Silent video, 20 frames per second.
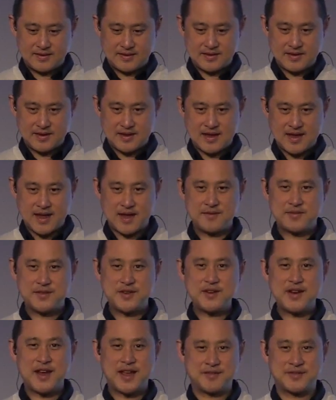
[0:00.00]
Have you
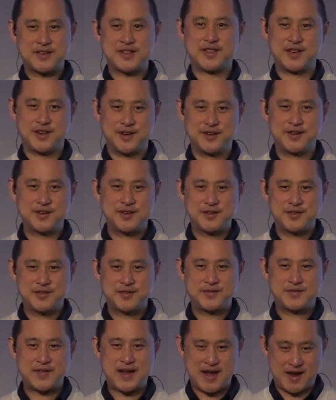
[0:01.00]
ever, though,
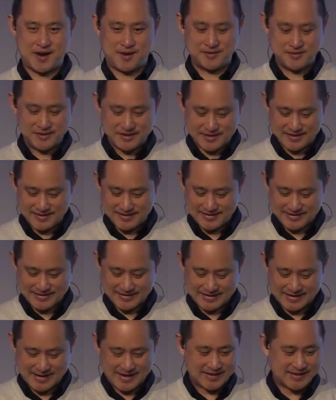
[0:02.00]
found,
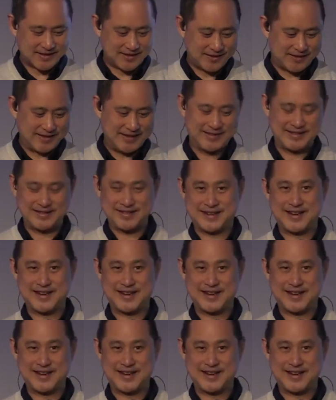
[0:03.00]
and so, look,